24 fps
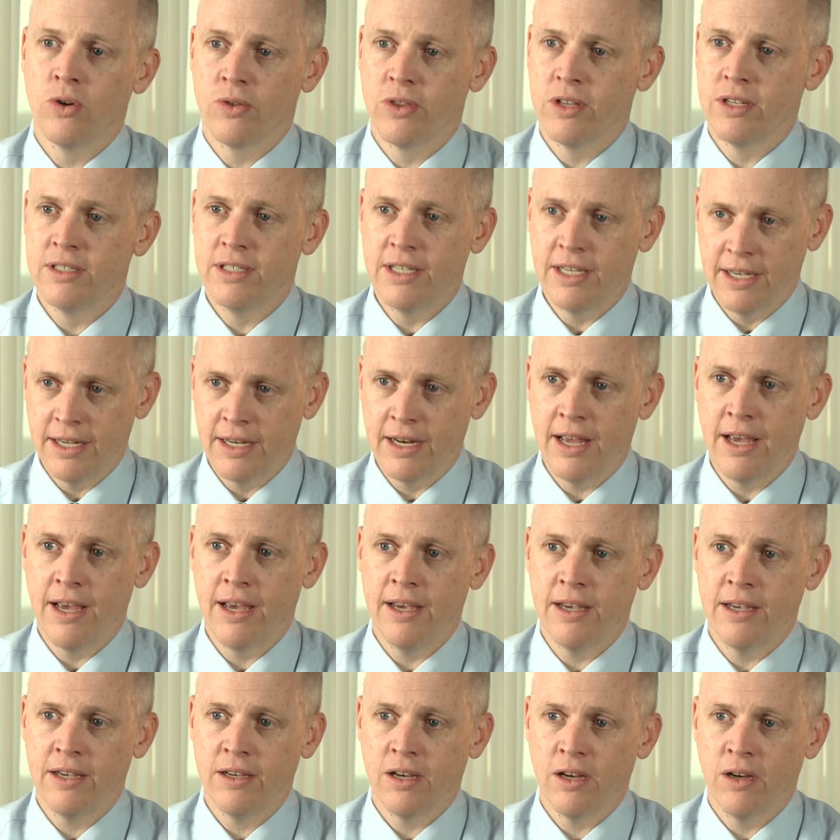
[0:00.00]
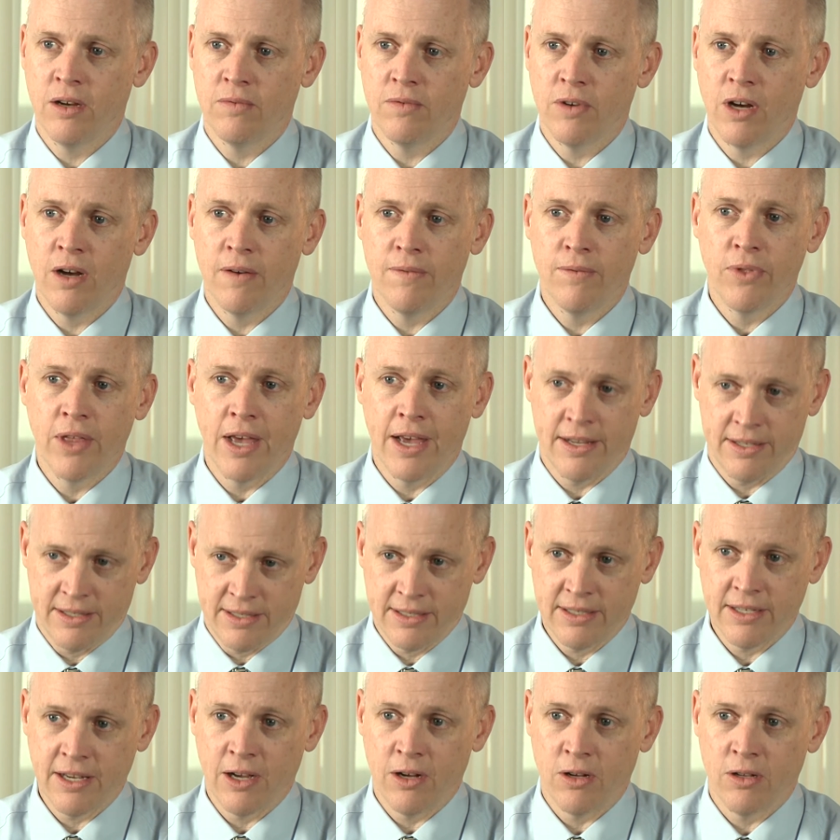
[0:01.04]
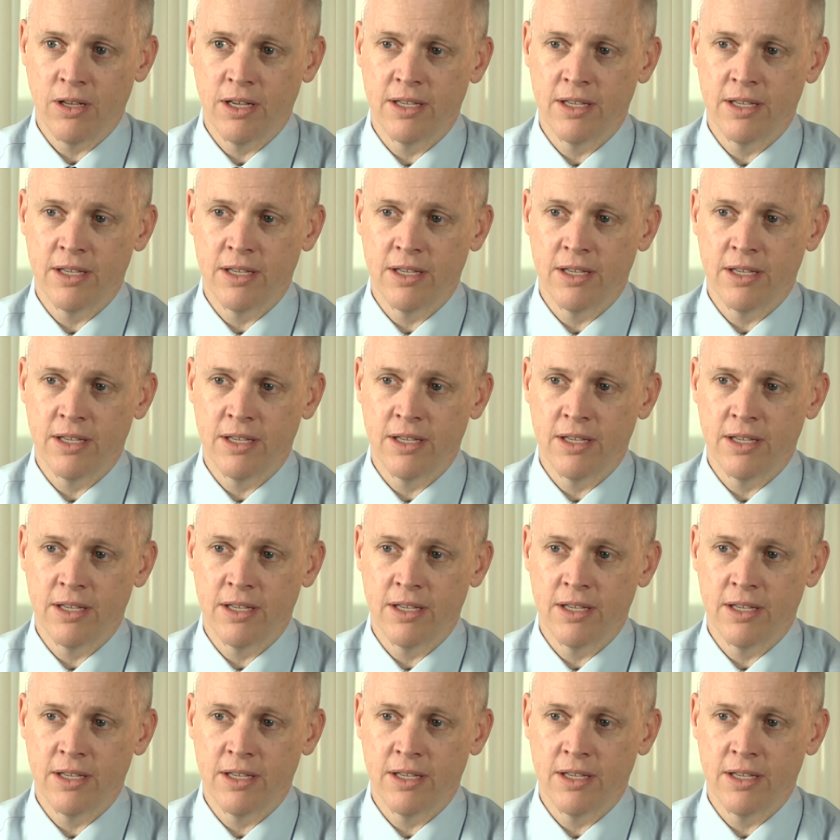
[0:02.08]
or the DNA of that cell